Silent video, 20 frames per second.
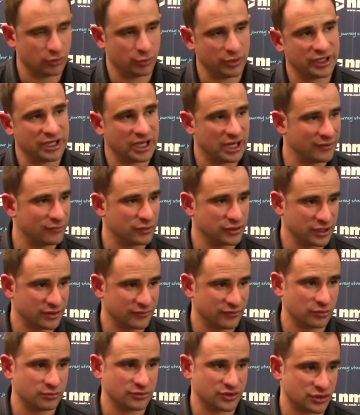We get everything
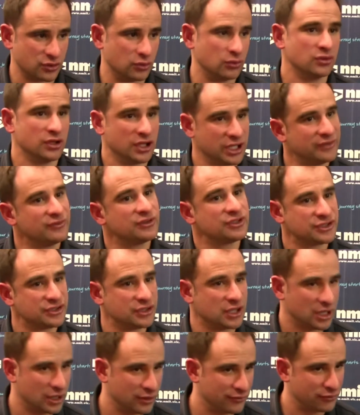from school leavers,
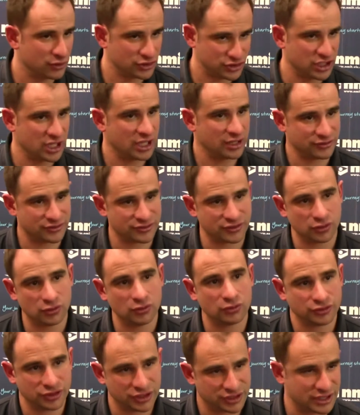fresh out of
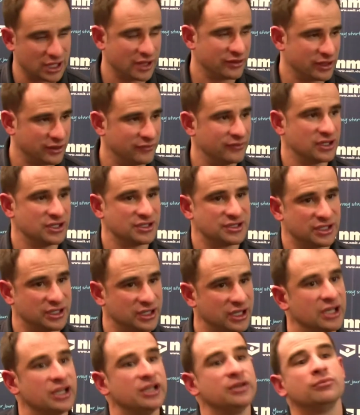school, just done their
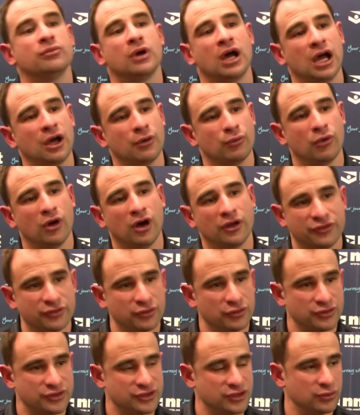VCE, right
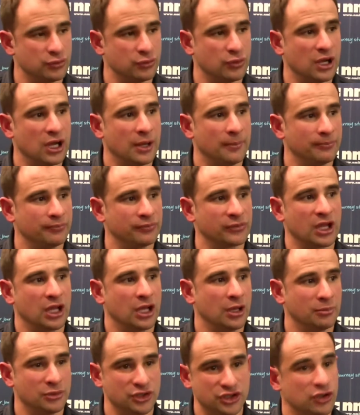through
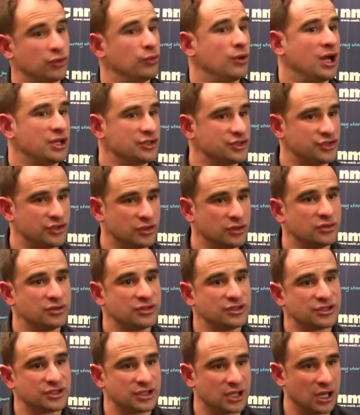to mature age
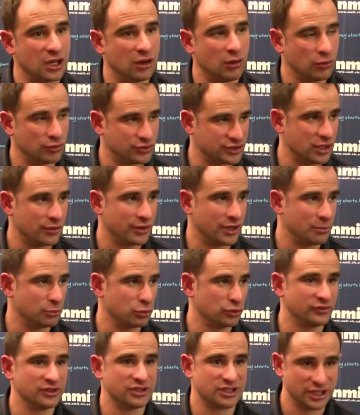students. Also a
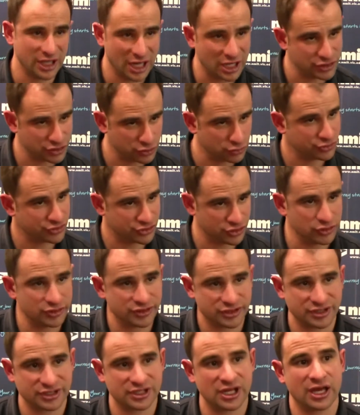number of international
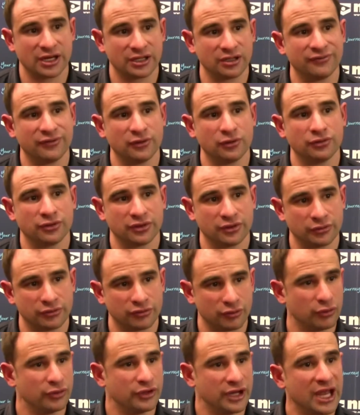students are starting to filter
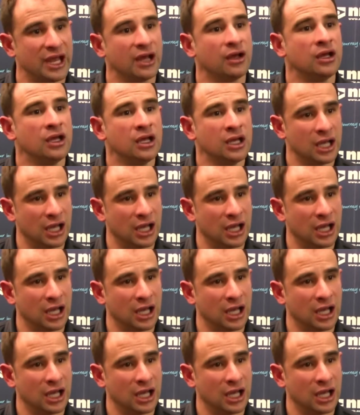through now.